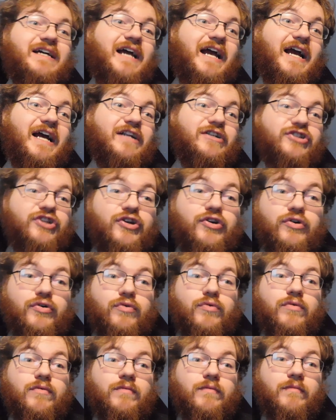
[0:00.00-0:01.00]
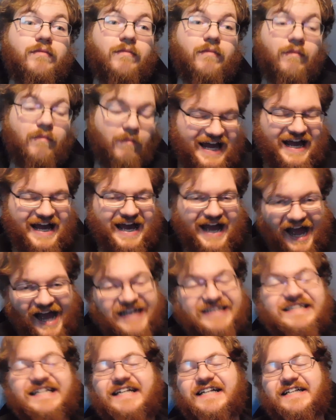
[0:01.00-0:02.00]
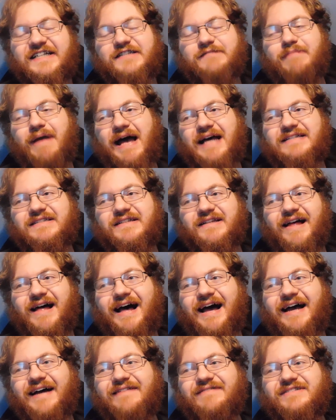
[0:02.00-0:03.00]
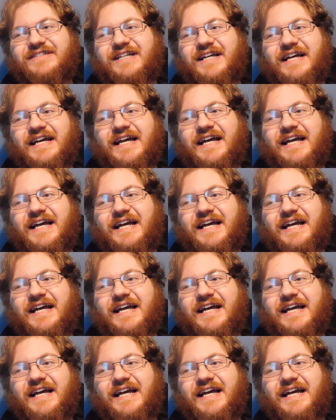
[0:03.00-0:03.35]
And 2, asking his past lives,